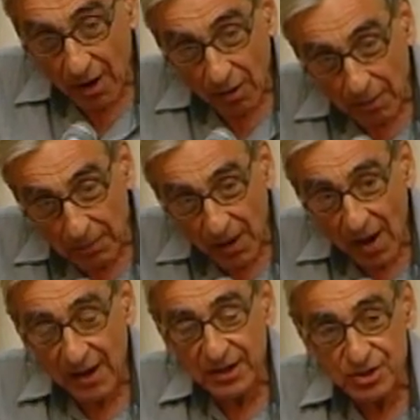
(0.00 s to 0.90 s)
are
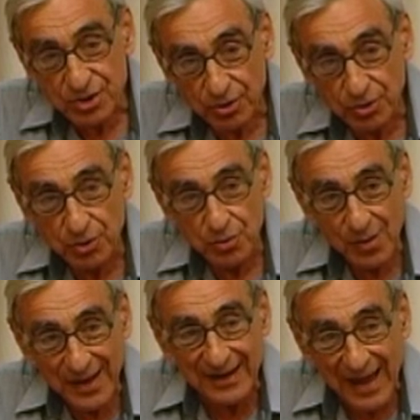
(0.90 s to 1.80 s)
obliged to do
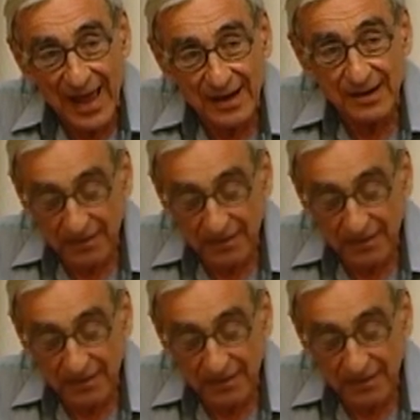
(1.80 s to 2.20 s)
in any